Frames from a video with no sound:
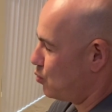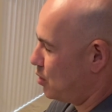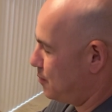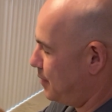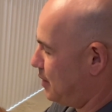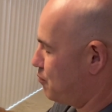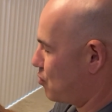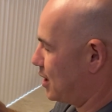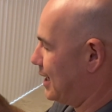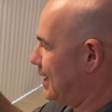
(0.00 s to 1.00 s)
would be
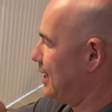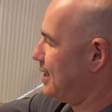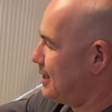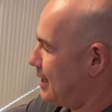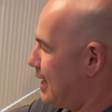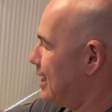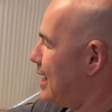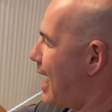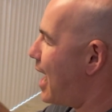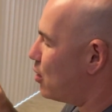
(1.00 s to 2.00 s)
brought in and
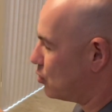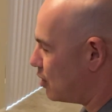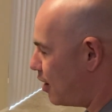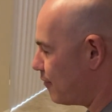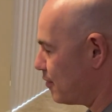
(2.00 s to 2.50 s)
out of the